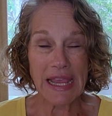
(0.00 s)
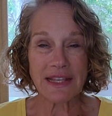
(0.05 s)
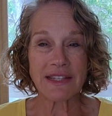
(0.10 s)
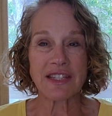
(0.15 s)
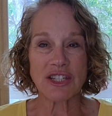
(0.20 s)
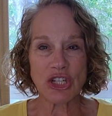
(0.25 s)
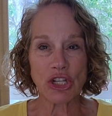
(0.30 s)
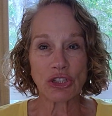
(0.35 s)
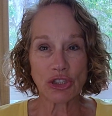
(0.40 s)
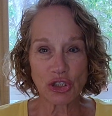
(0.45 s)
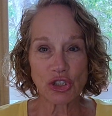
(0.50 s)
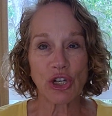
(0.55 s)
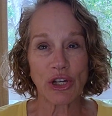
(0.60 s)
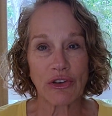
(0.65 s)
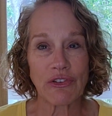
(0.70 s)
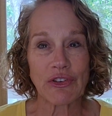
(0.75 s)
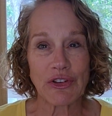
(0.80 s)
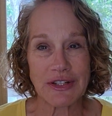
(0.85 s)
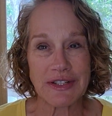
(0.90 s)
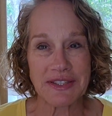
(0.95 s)
is to
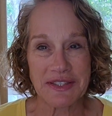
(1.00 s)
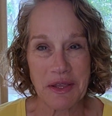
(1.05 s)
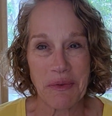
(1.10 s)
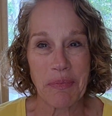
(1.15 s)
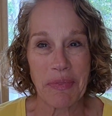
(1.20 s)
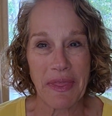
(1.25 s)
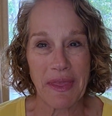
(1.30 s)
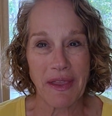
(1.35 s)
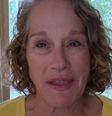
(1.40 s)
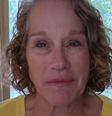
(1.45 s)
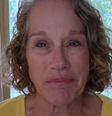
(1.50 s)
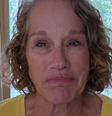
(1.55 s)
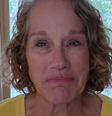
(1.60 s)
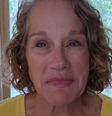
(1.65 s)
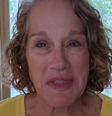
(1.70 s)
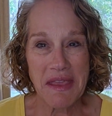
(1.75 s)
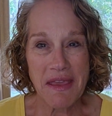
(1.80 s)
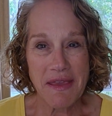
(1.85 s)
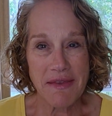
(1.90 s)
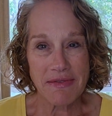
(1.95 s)
look for something.
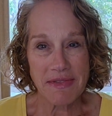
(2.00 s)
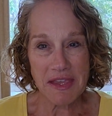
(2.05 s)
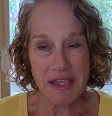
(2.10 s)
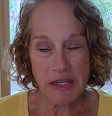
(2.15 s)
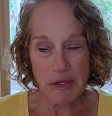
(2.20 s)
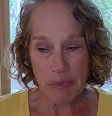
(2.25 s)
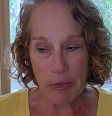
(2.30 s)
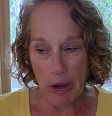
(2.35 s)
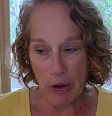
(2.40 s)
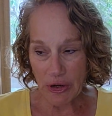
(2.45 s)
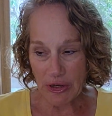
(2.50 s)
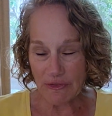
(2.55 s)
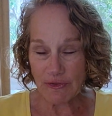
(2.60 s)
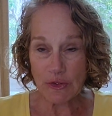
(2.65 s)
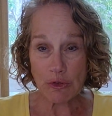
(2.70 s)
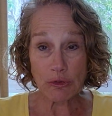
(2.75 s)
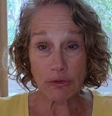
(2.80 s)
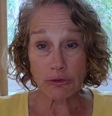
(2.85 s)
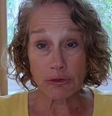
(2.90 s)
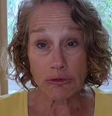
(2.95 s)
Think about
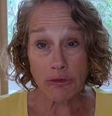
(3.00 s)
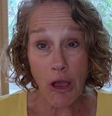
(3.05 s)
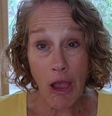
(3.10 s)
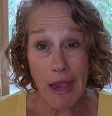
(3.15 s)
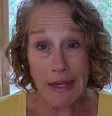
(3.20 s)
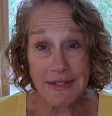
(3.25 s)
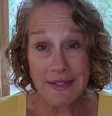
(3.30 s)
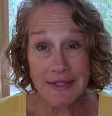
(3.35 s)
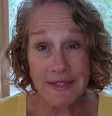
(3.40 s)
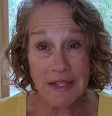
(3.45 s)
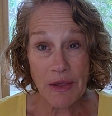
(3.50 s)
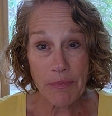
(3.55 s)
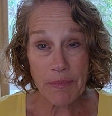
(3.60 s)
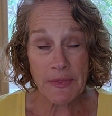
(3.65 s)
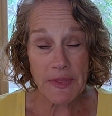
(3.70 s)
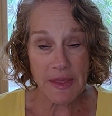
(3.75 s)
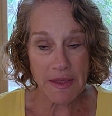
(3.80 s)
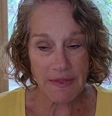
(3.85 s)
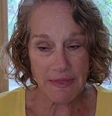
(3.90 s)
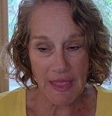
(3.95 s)
if you lost
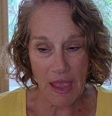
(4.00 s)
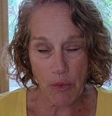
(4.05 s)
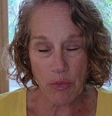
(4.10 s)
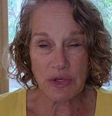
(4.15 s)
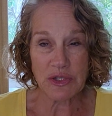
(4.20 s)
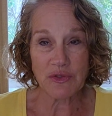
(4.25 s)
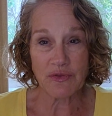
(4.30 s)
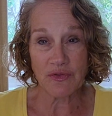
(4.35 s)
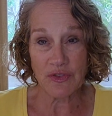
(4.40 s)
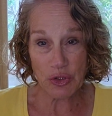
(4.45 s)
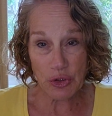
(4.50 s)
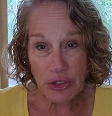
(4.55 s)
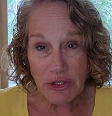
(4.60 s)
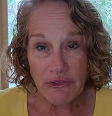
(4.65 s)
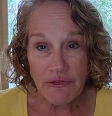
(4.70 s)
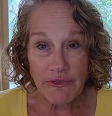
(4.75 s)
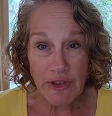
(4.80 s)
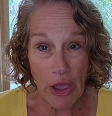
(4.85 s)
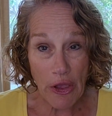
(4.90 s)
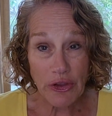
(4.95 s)
something that was
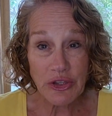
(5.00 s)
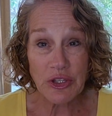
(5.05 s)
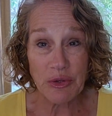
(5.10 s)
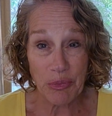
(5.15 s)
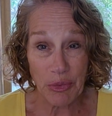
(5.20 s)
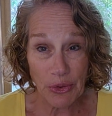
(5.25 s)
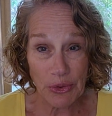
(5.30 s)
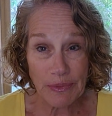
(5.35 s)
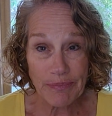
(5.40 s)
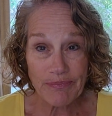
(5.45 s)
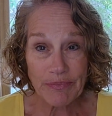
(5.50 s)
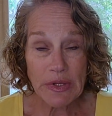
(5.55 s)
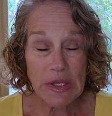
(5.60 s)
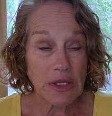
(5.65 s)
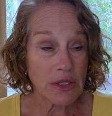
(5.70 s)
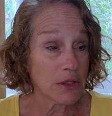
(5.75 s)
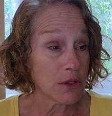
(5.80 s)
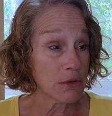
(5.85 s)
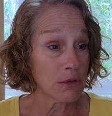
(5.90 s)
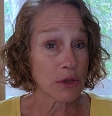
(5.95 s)
very valuable,
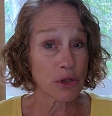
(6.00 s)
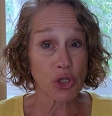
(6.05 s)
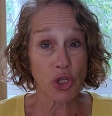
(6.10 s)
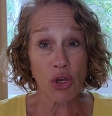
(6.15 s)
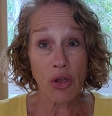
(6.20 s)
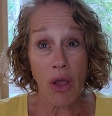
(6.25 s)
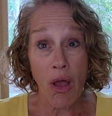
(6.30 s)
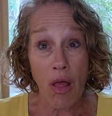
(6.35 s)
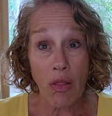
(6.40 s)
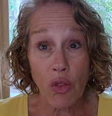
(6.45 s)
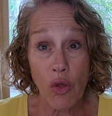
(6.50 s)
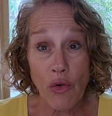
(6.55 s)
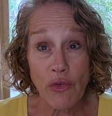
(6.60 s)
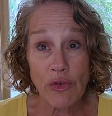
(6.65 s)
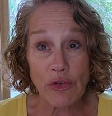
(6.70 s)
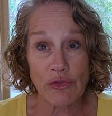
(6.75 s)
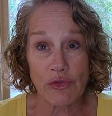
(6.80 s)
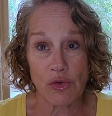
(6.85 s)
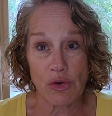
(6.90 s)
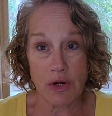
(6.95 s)
you'd look all
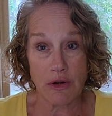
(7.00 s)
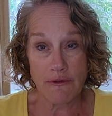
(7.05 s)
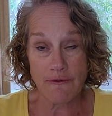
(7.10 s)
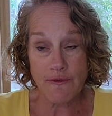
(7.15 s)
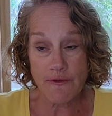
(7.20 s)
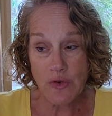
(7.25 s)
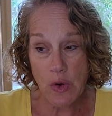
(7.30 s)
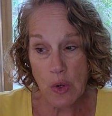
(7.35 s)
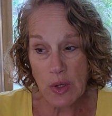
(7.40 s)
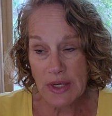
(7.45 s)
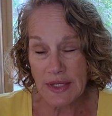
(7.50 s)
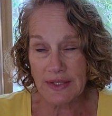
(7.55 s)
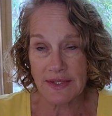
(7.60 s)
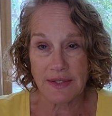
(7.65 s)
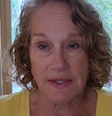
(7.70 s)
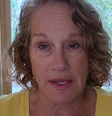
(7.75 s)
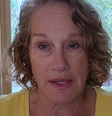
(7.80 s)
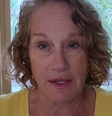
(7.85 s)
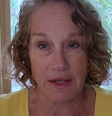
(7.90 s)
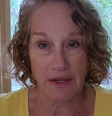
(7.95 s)
over for it and
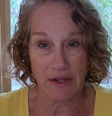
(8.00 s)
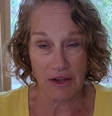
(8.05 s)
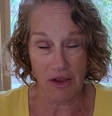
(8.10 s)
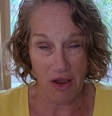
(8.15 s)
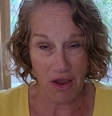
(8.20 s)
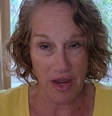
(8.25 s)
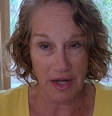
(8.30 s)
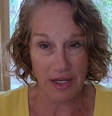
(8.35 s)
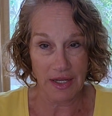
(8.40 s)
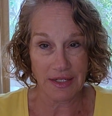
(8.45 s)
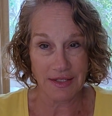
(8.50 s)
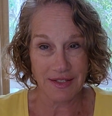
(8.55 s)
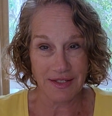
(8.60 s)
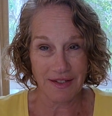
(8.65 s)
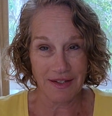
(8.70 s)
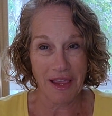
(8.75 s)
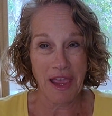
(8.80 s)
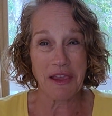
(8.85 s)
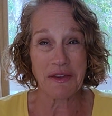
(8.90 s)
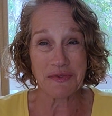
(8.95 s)
focus on
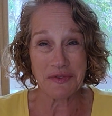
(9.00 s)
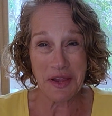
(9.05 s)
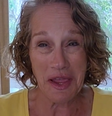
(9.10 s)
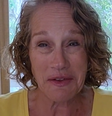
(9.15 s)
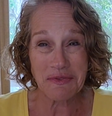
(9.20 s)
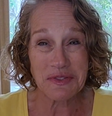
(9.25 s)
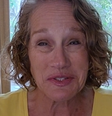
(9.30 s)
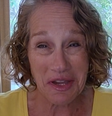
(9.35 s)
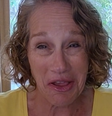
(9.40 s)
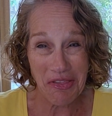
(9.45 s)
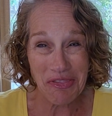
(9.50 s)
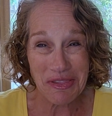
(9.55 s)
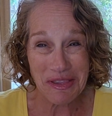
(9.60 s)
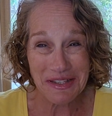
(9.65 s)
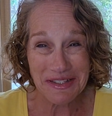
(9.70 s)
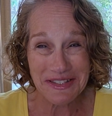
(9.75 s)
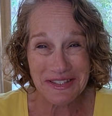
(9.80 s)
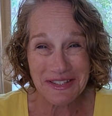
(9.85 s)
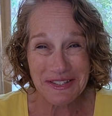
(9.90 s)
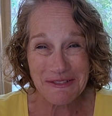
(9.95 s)
it. I've done
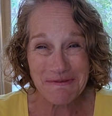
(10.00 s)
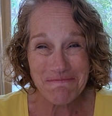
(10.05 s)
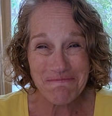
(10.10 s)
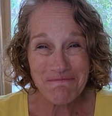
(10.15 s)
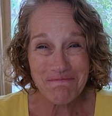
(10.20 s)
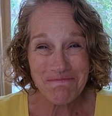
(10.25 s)
this.